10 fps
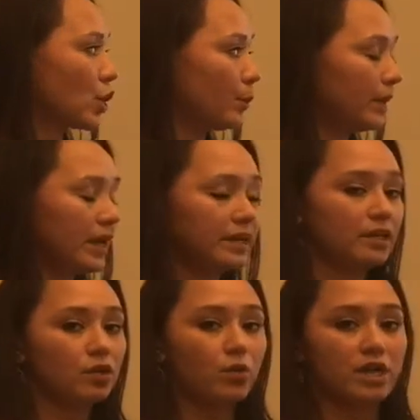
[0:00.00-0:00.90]

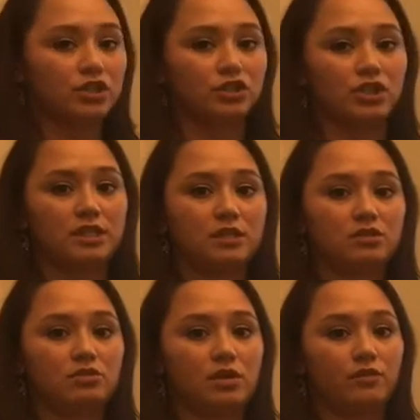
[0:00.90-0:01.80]
open-ended
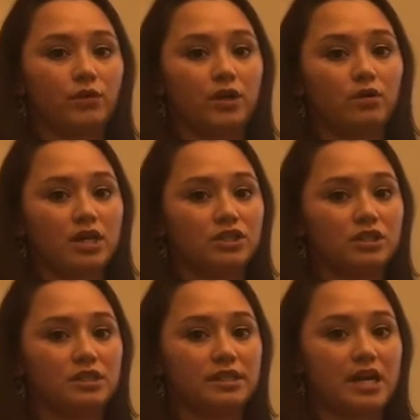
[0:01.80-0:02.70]
questions, avoid
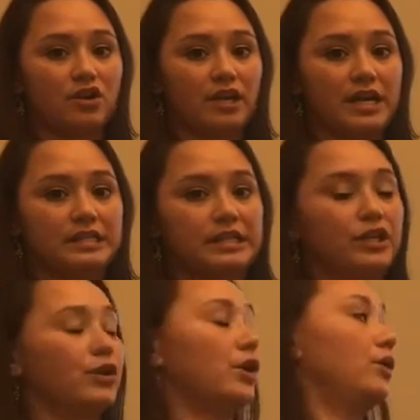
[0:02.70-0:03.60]
questions that are yes
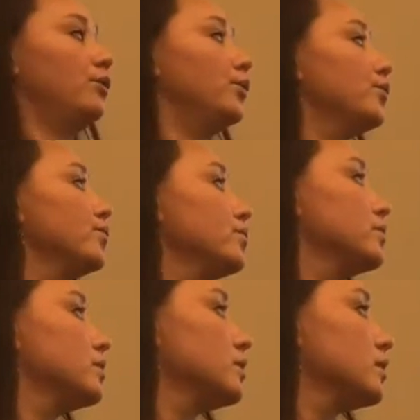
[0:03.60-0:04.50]
and no,
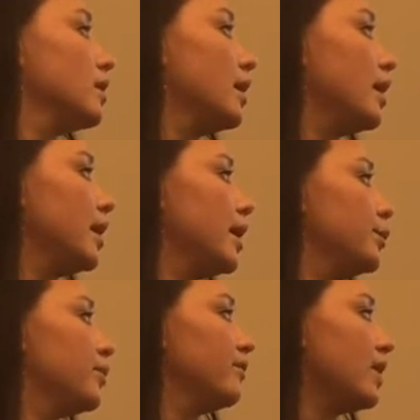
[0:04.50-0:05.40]

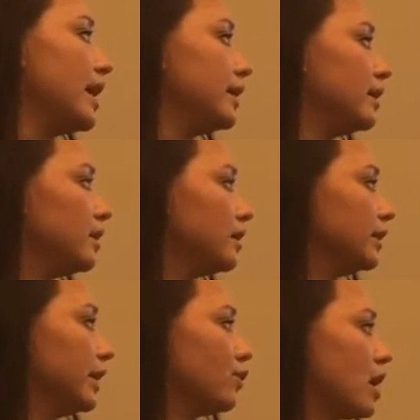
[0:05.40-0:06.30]
and provide a
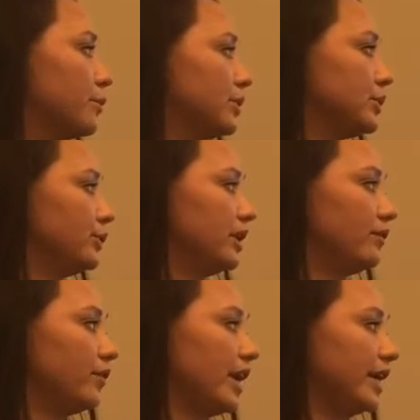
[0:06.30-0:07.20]
later opportunity
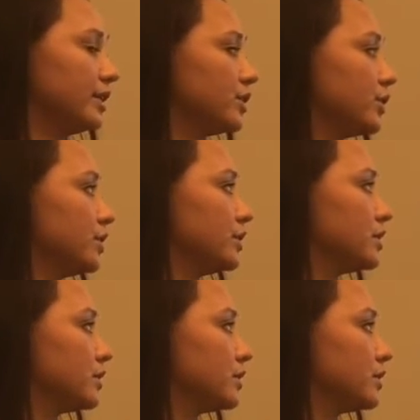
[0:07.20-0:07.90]
for answers.